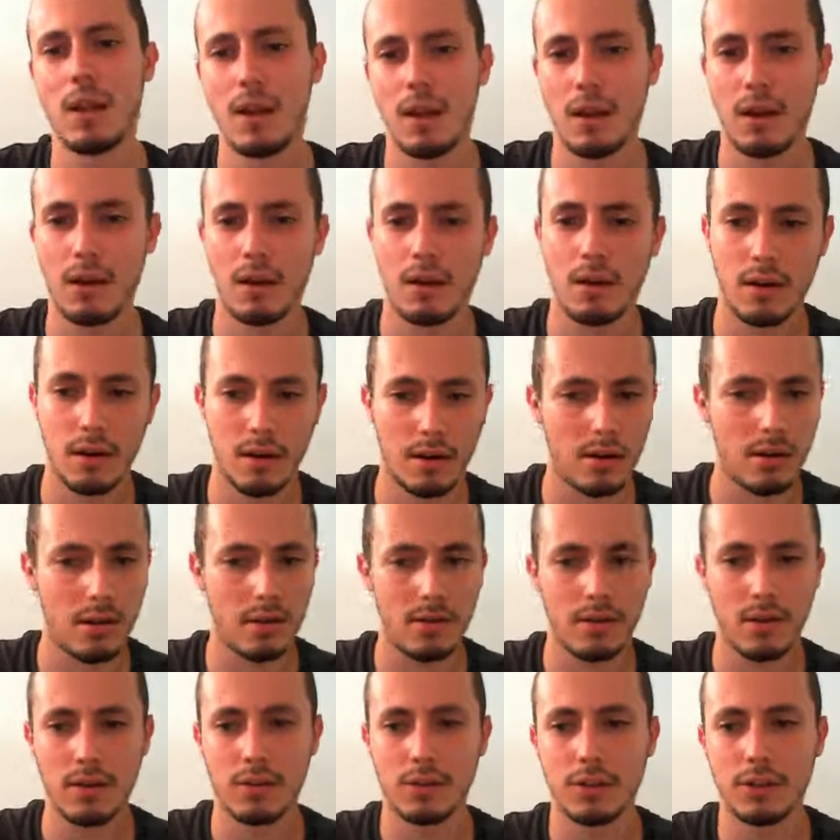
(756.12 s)

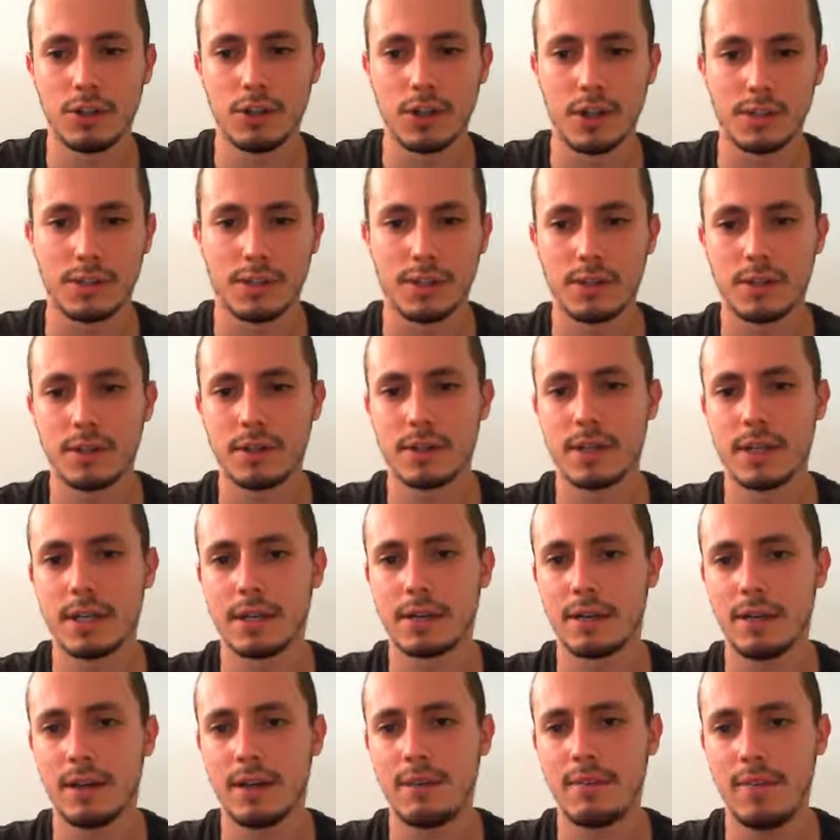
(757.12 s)
The only chance is to take
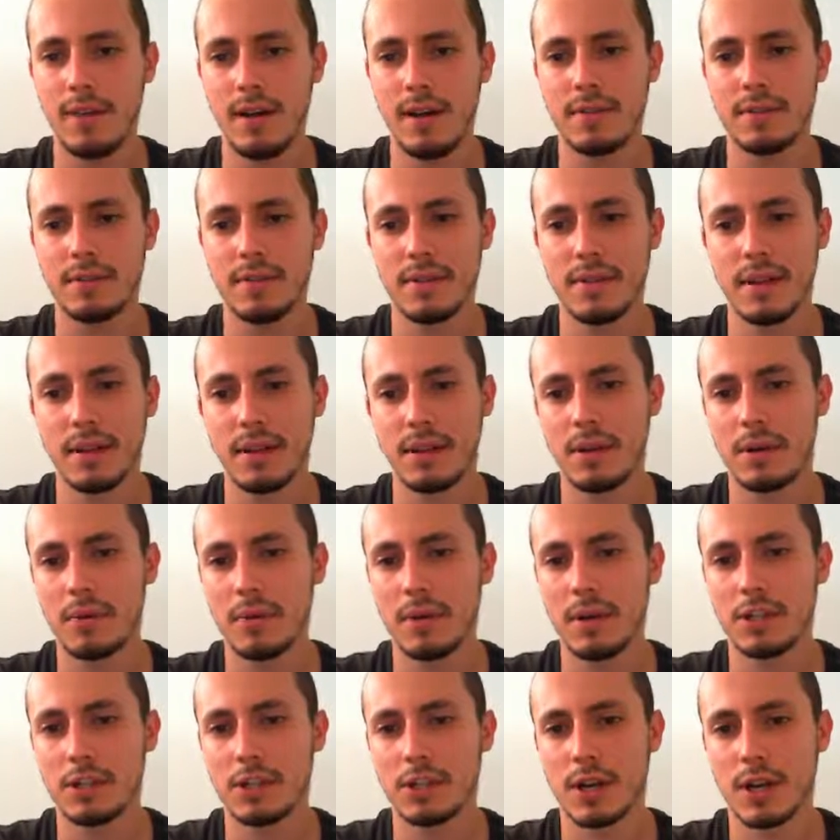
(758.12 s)
on e5, and then
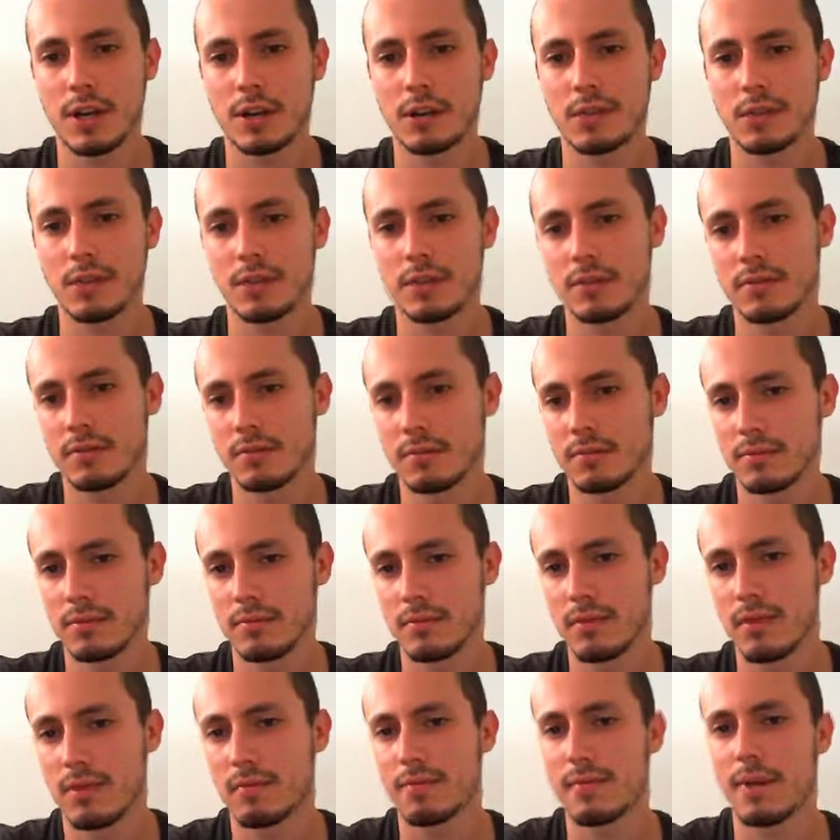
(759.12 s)
queen checks
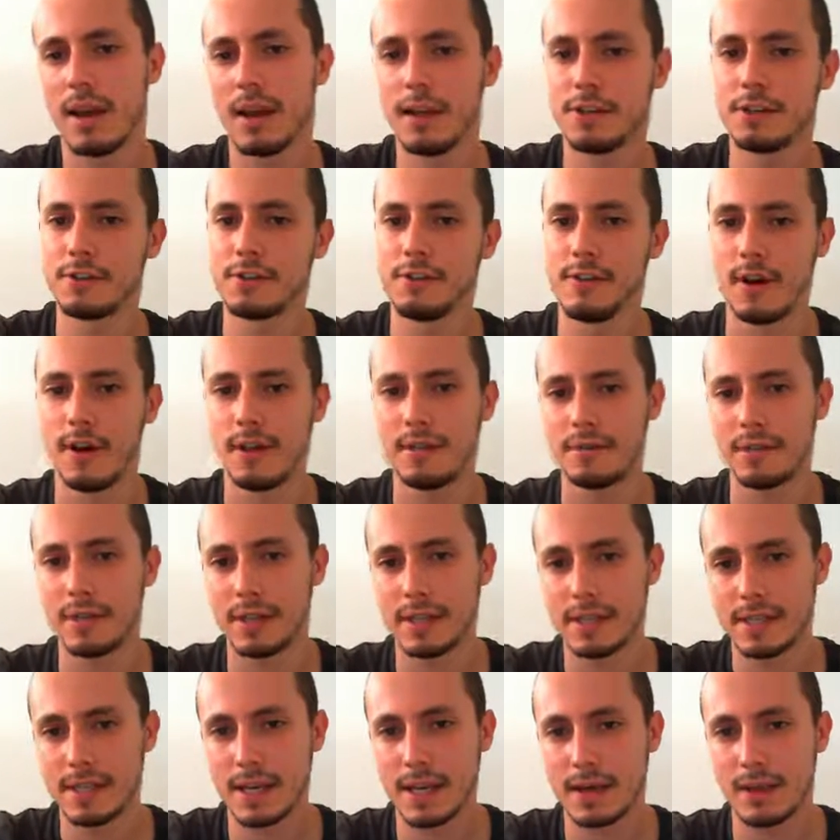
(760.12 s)
from h5,
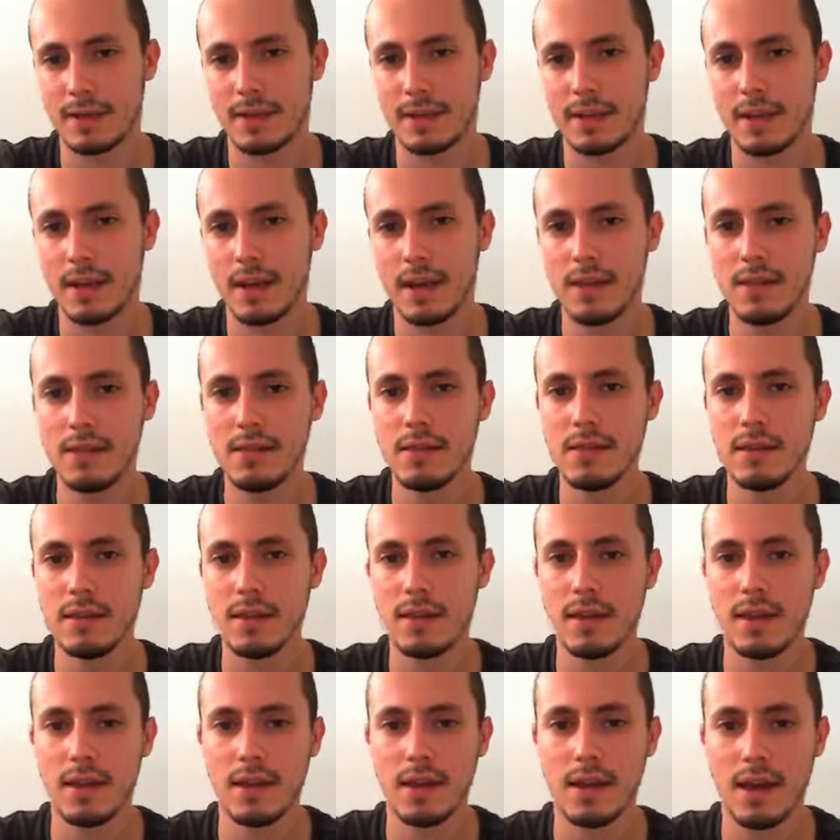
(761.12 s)
attacking the king
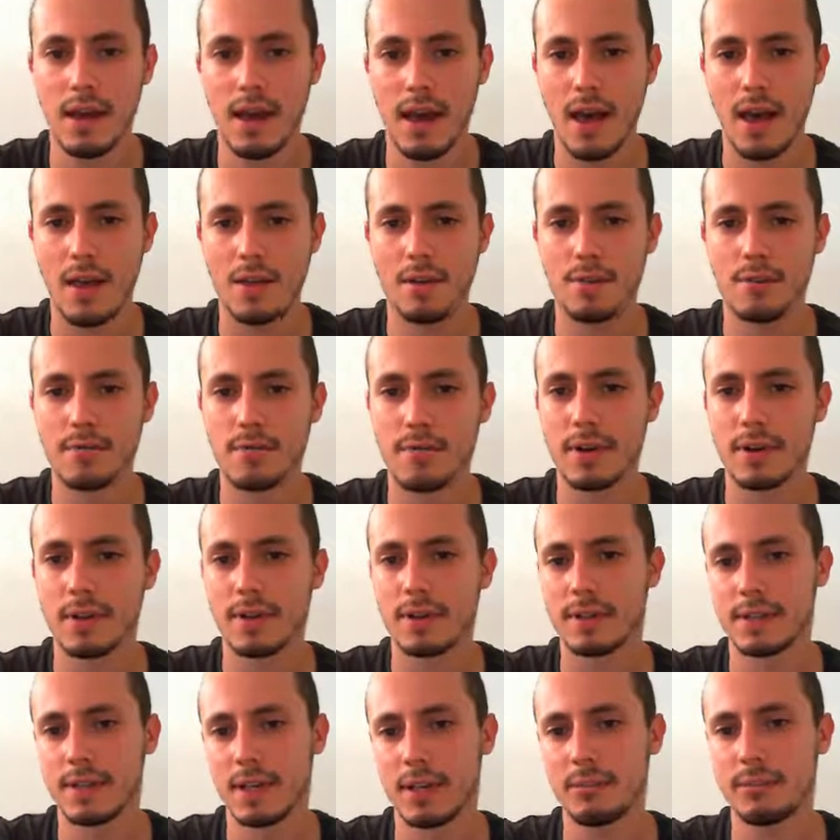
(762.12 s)
and the rook at
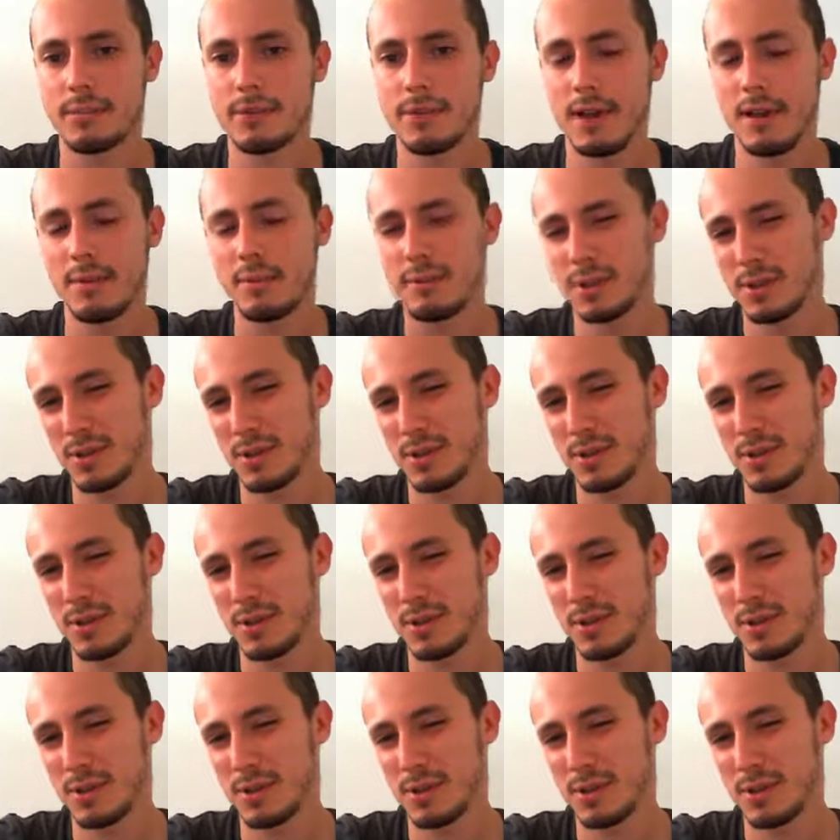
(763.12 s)
the same time.